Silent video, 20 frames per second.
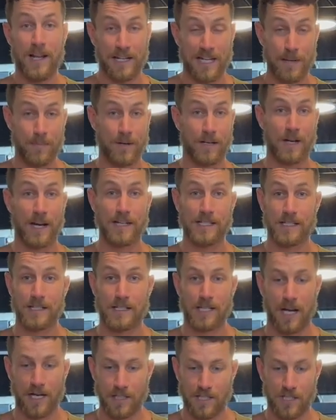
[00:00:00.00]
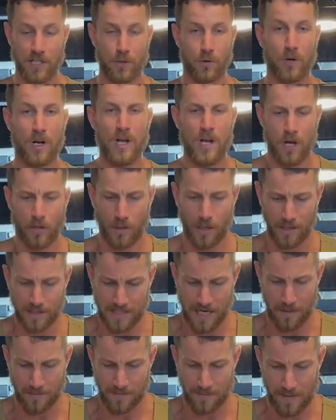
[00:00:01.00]
Keep it nice and tight to you. A lot of
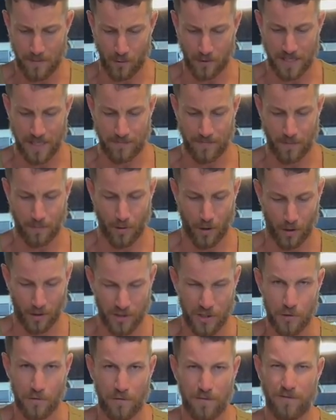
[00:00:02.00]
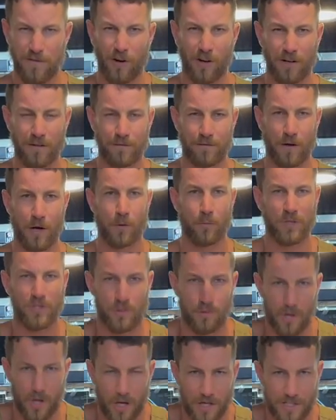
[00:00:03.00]
times people keep the bar too far in front, which
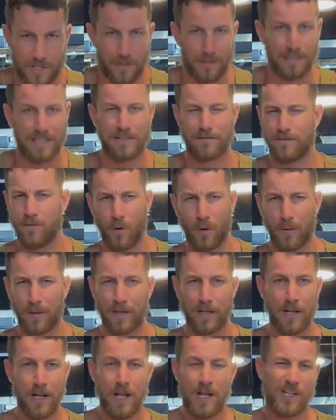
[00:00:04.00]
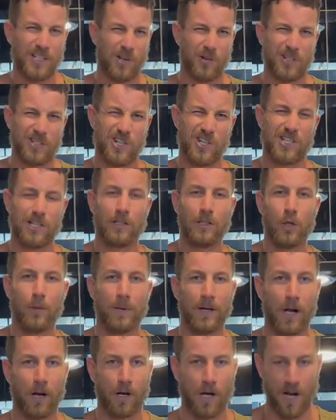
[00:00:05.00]
will cause you to lean forward. So it's just a little
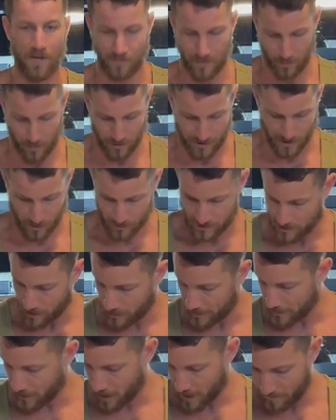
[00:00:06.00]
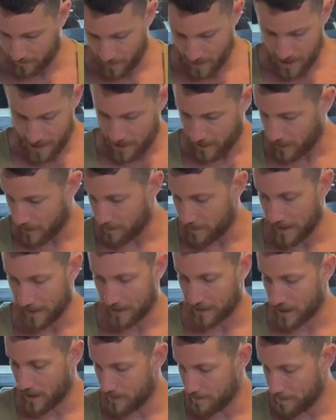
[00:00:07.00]
bit uncomfortable. So starting off, you're gonna pick
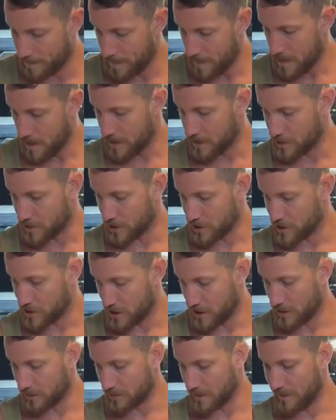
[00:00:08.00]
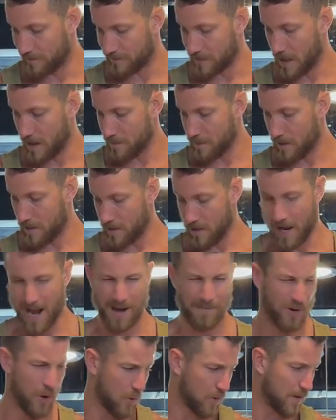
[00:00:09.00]
it up. You're just gonna lift up.
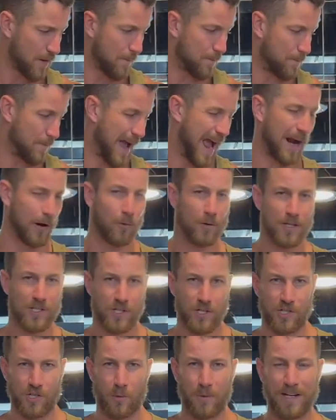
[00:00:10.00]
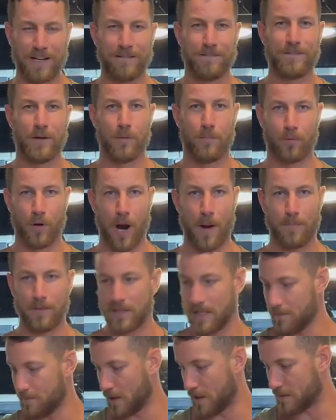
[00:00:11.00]
I'm going the backwards just so we can film
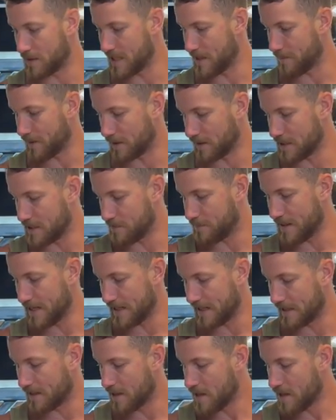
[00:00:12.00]
properly, but typically speaking,